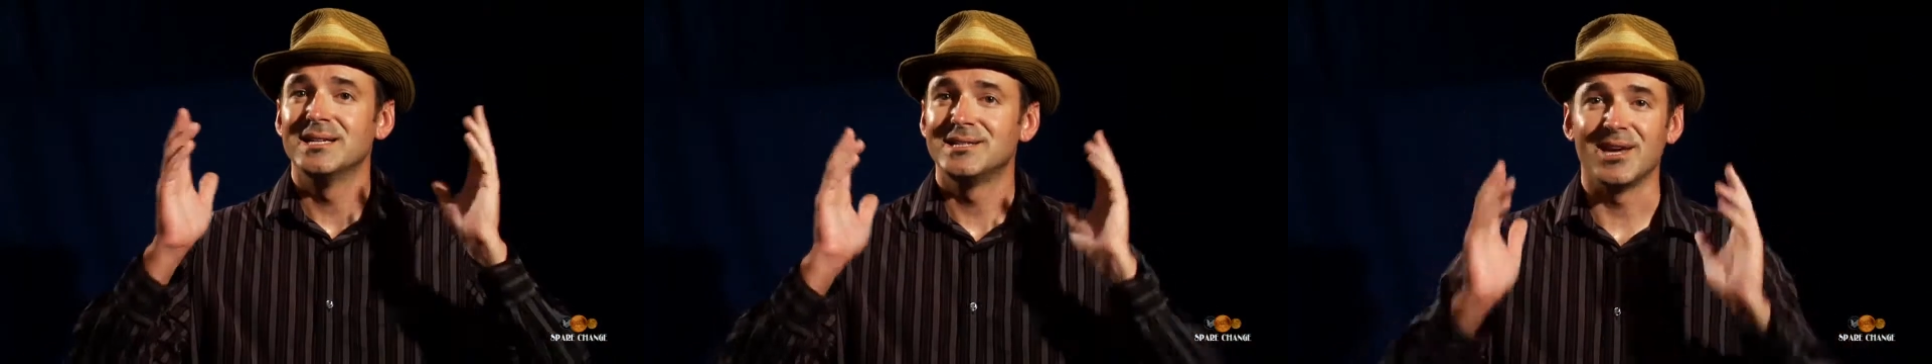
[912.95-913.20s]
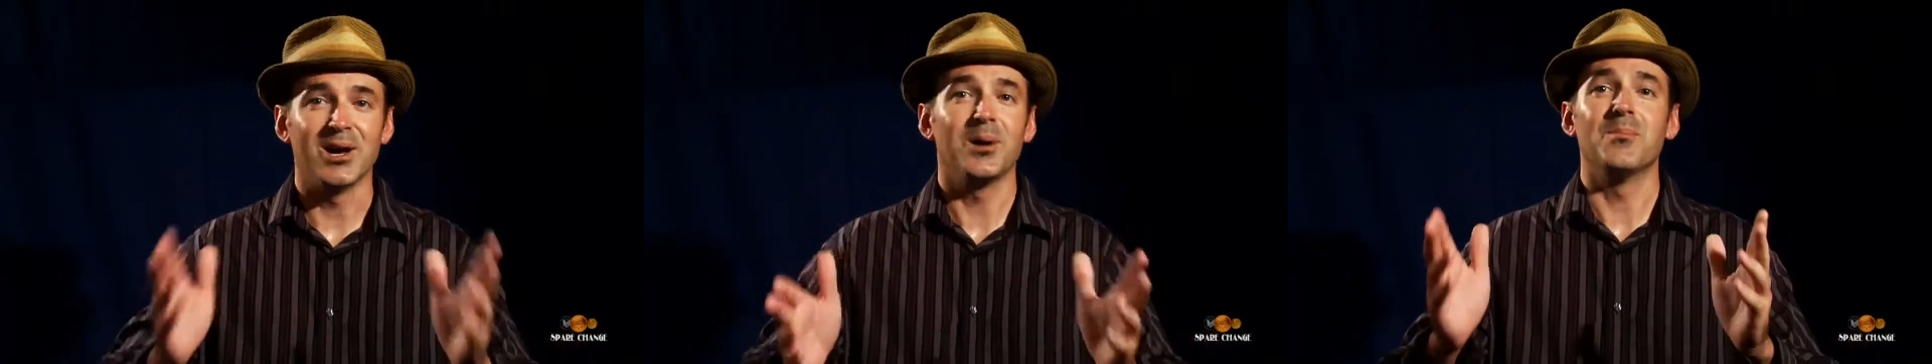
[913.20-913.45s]

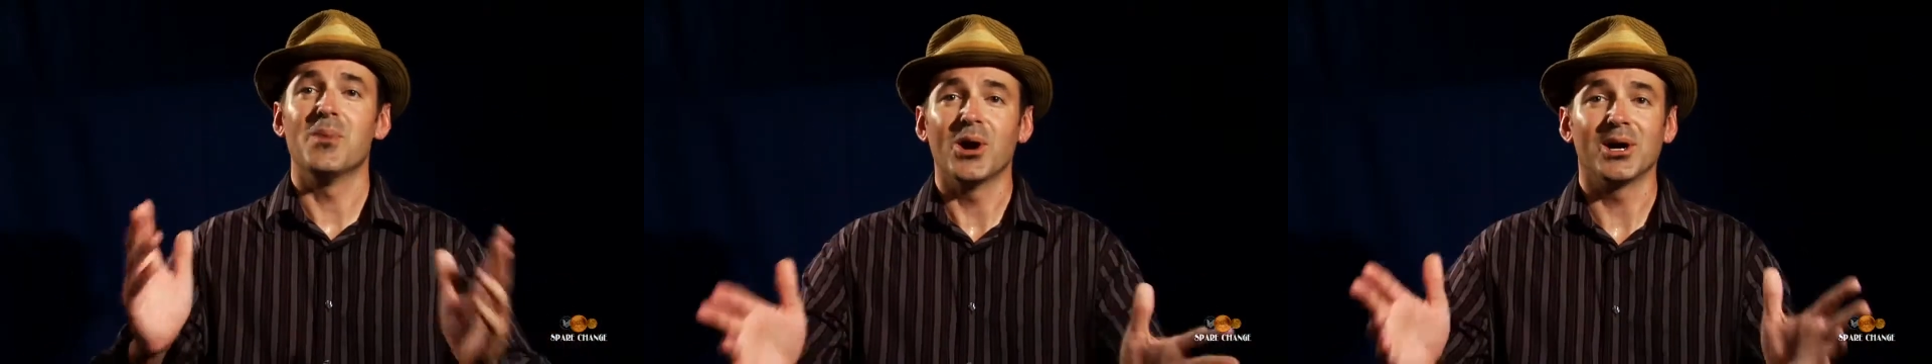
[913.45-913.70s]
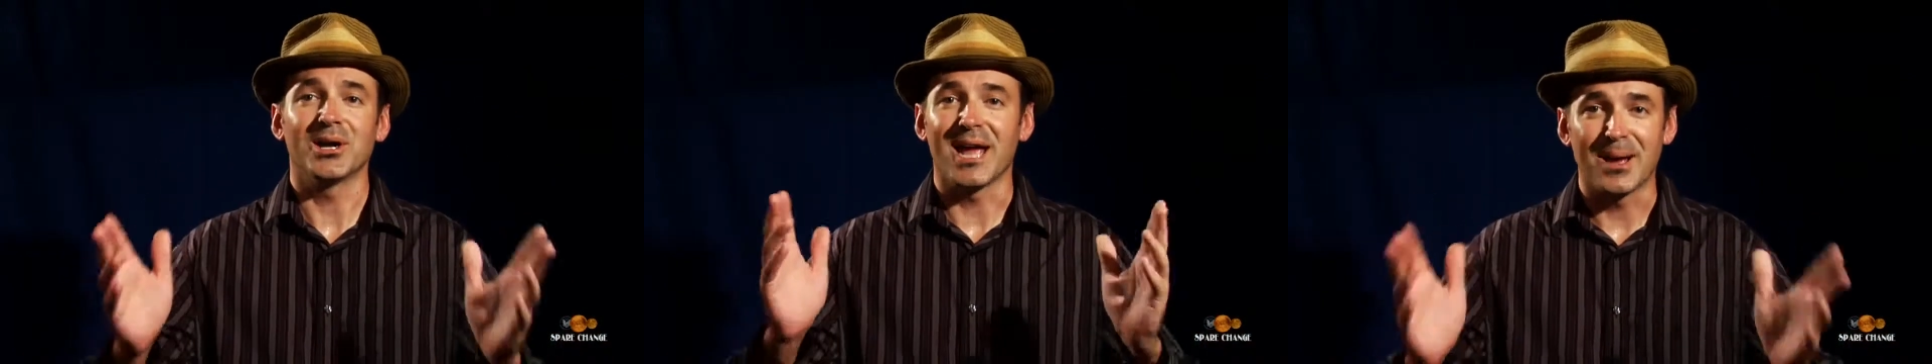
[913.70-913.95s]
tell them
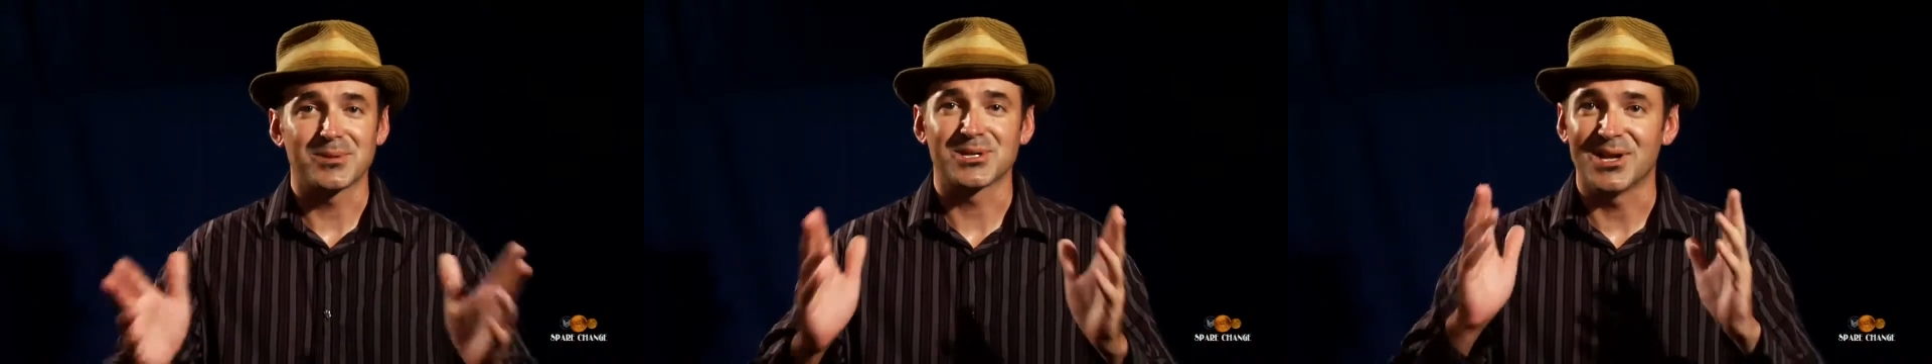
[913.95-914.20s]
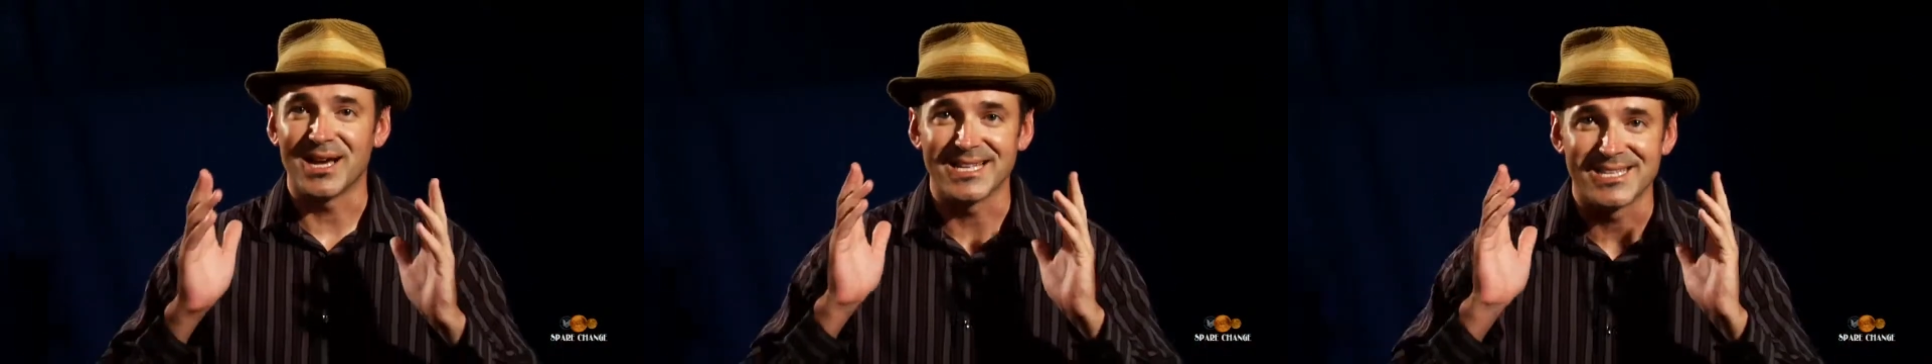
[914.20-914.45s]
Mark
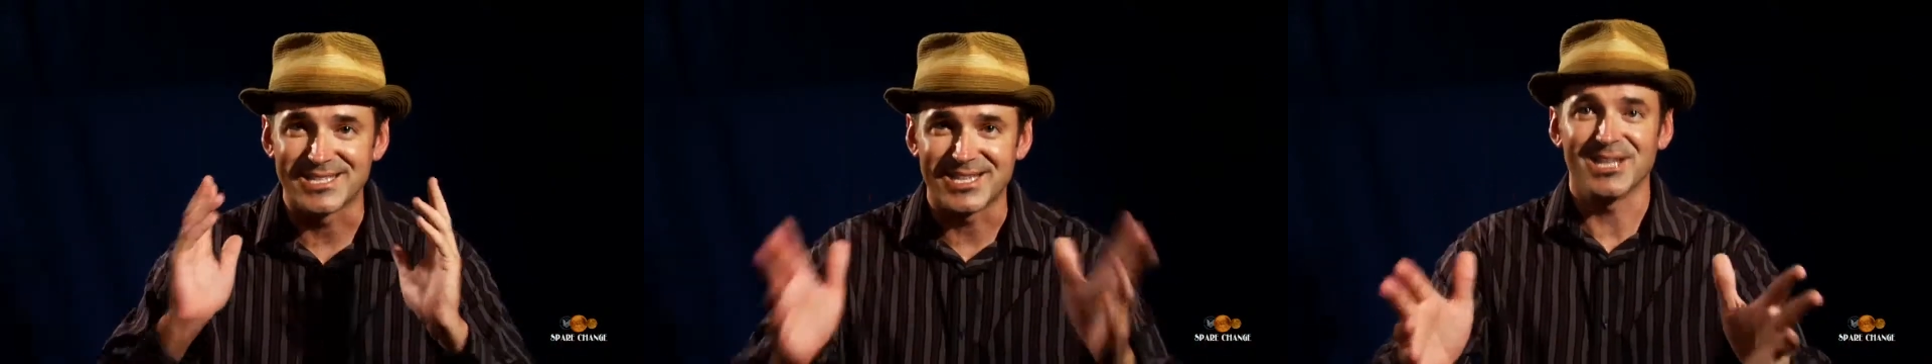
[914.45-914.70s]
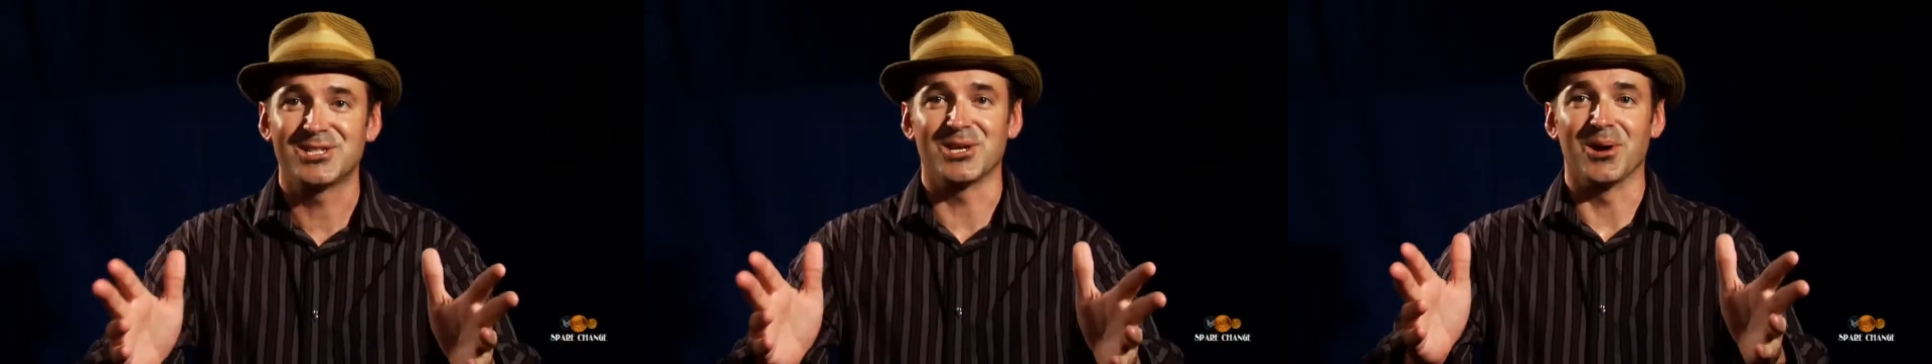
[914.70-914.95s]
Absalon
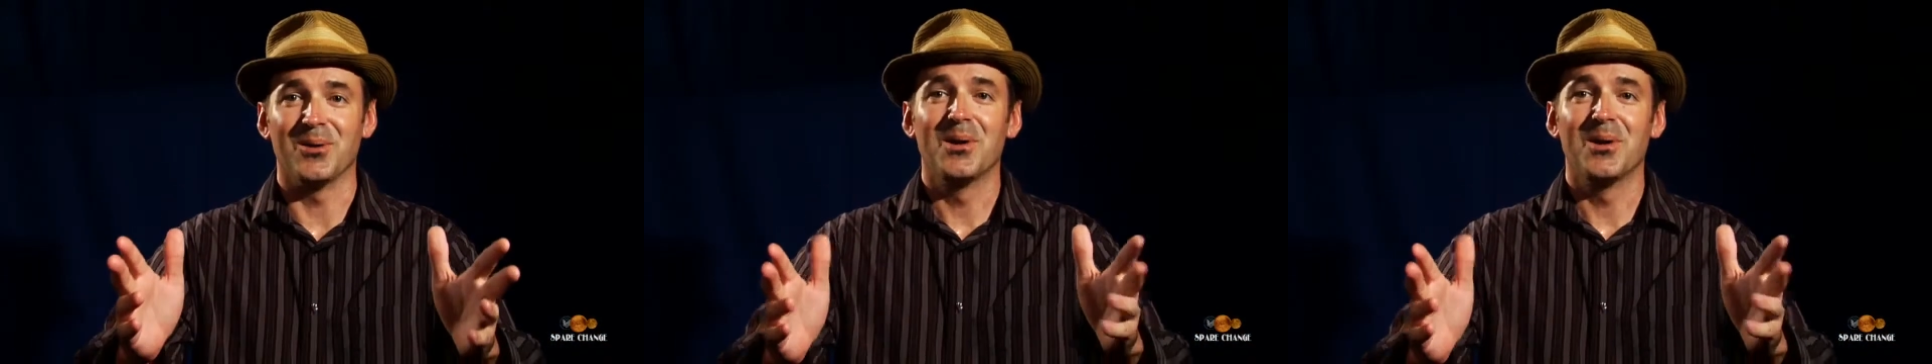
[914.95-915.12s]
sent you.